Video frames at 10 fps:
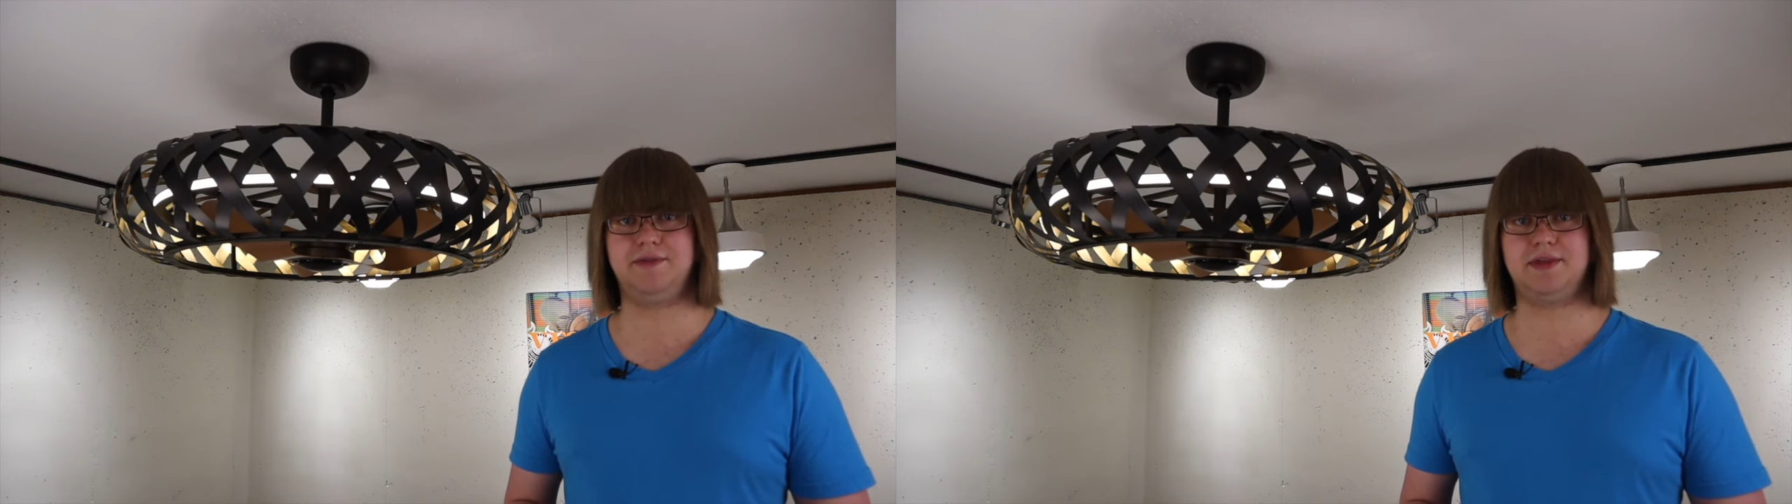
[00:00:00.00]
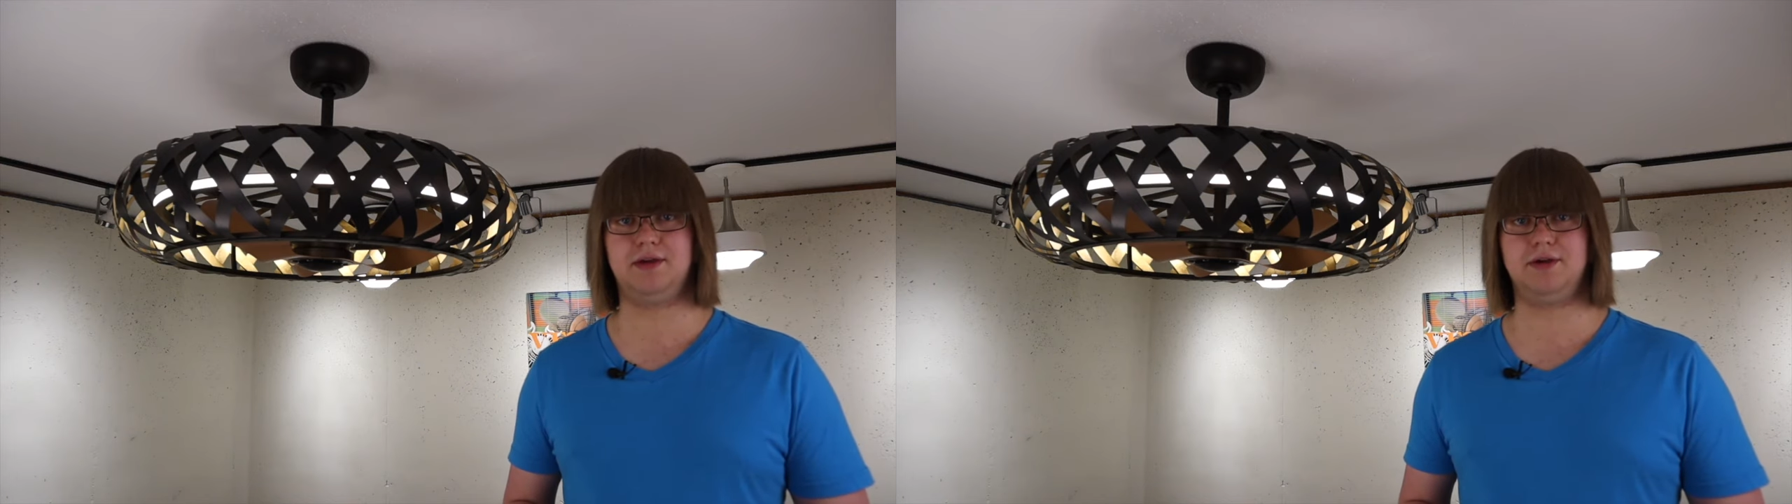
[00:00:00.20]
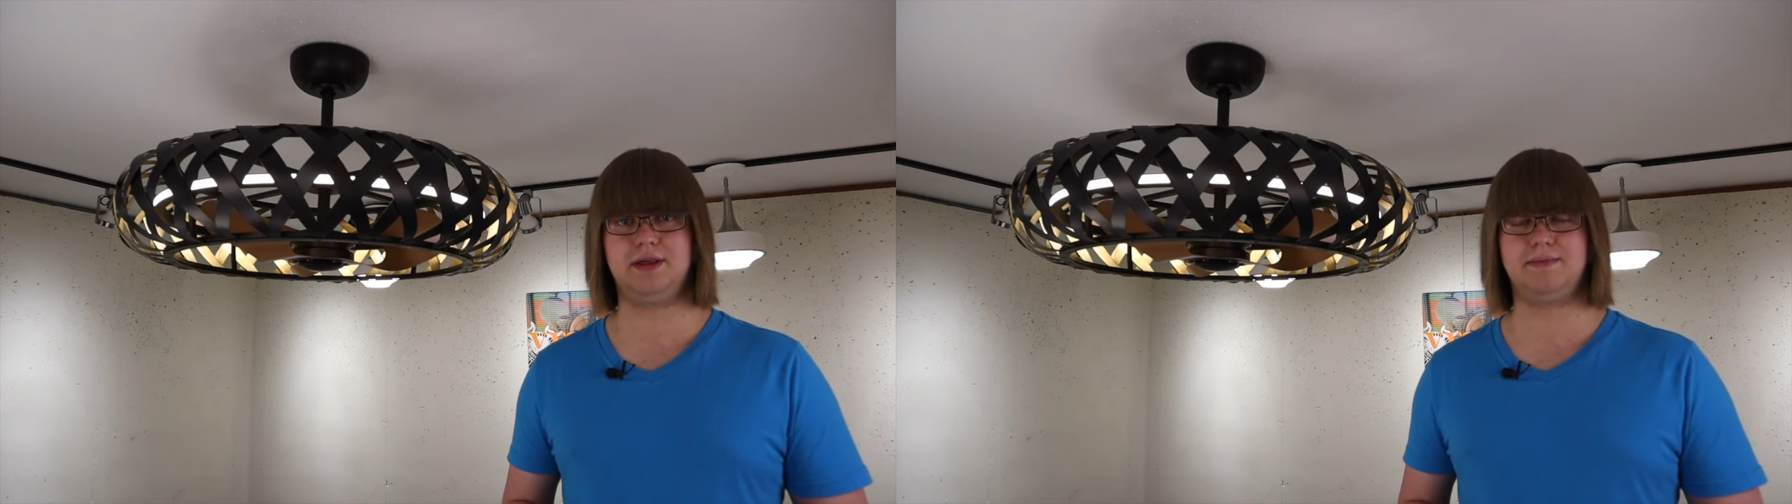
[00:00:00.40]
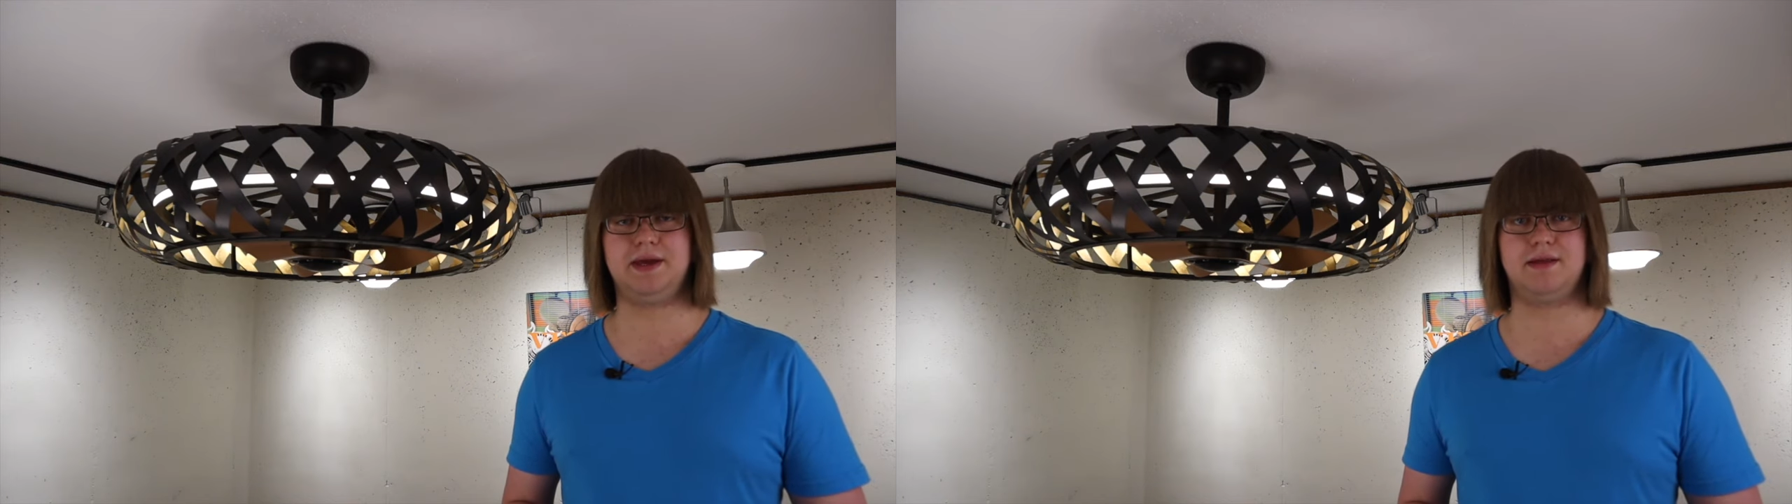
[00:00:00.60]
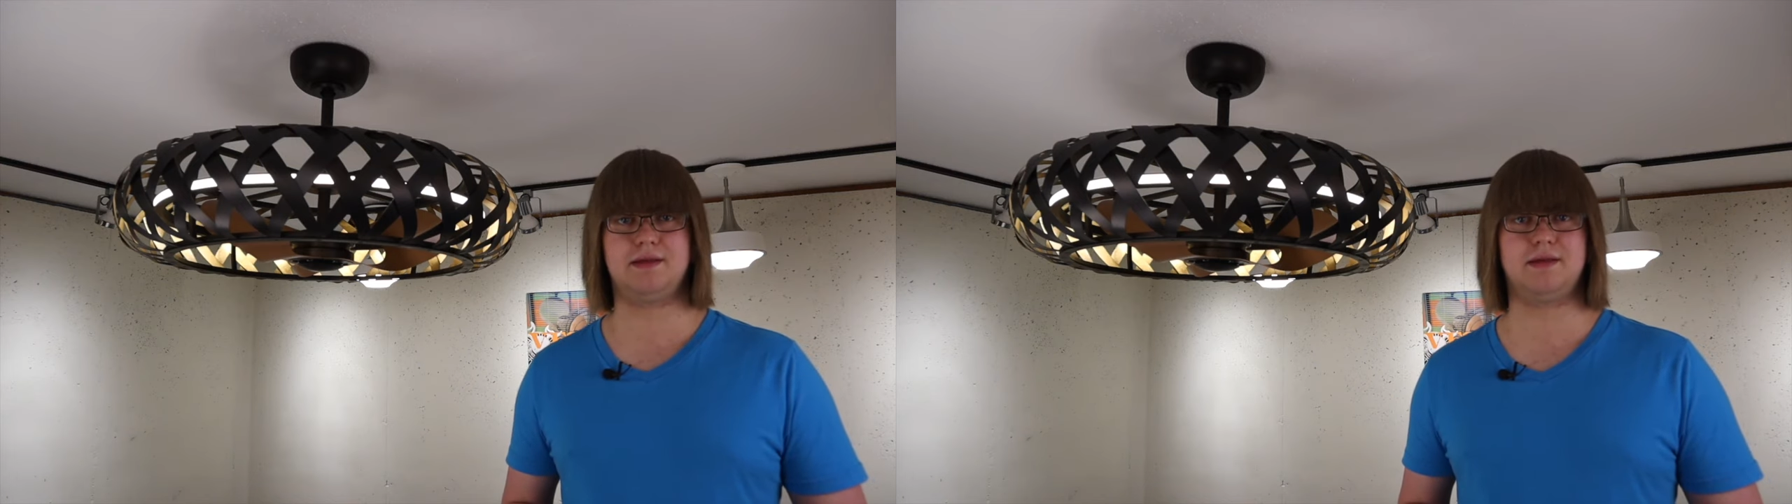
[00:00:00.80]
series
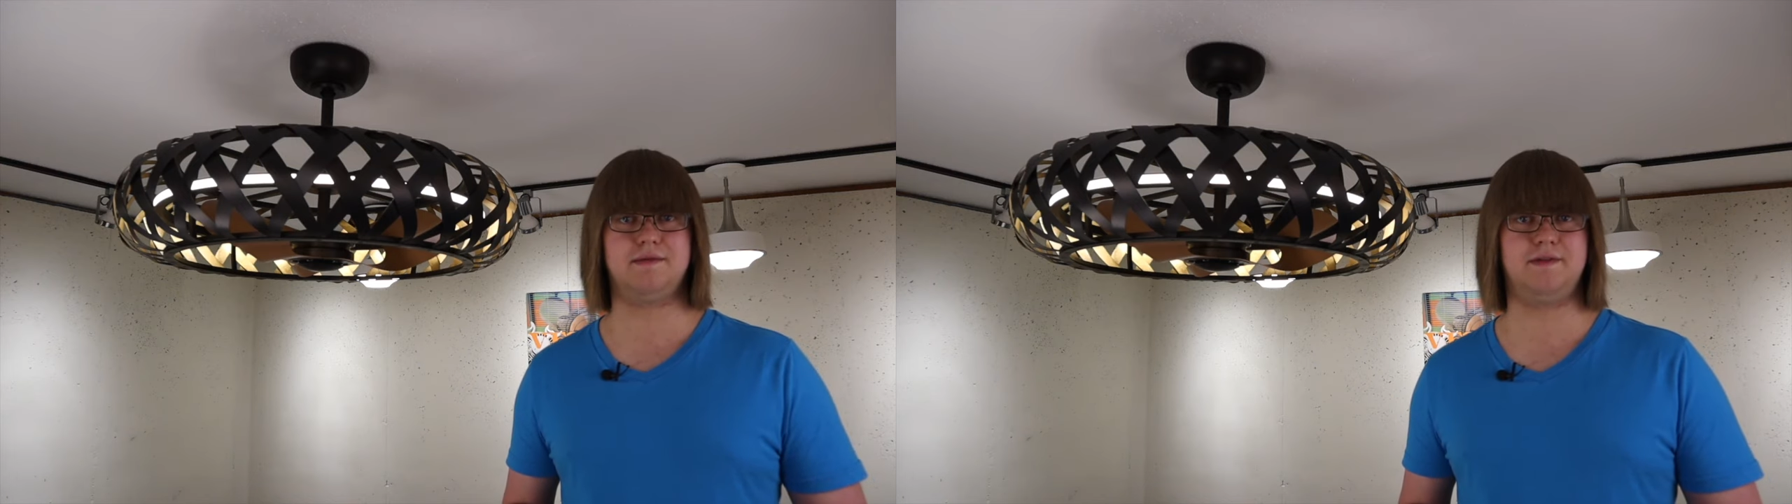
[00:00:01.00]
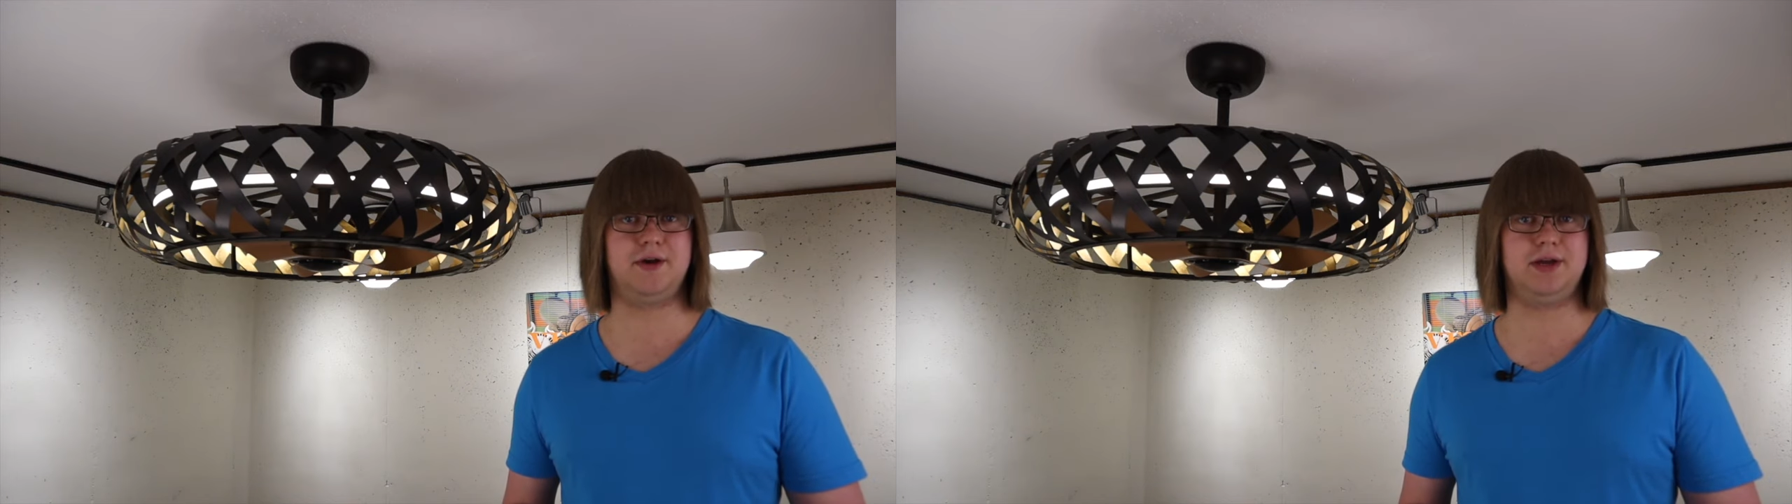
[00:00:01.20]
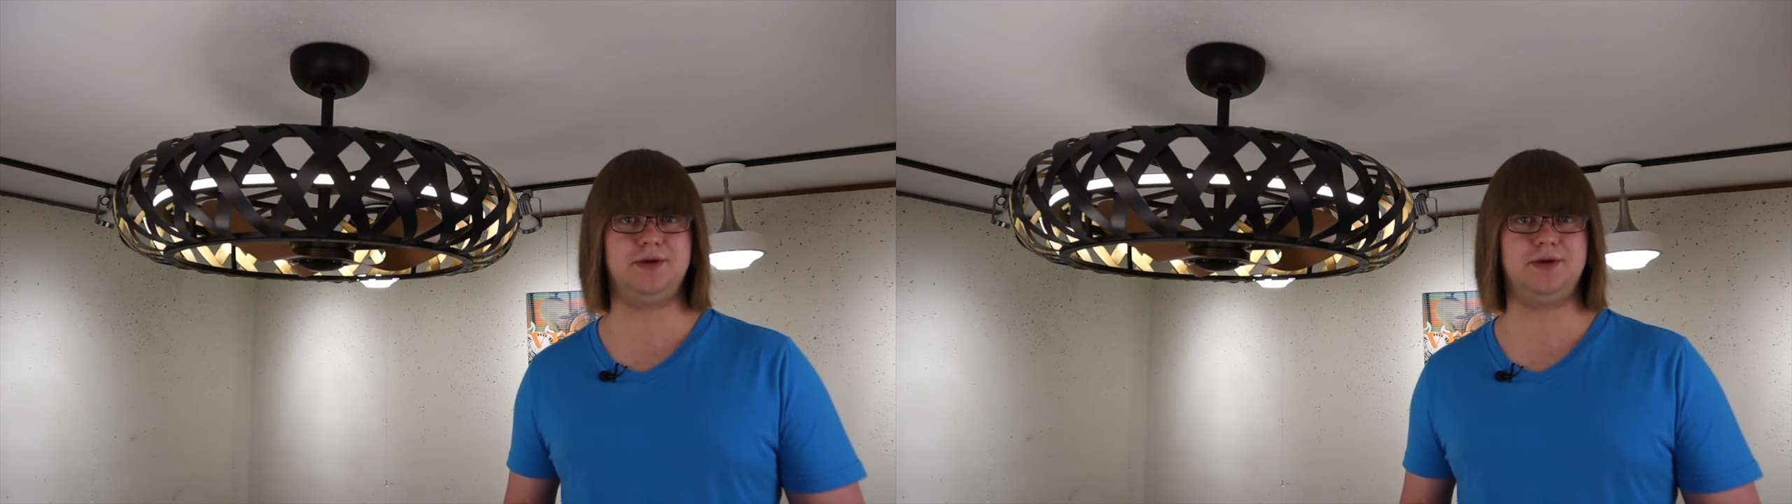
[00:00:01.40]
because it's a very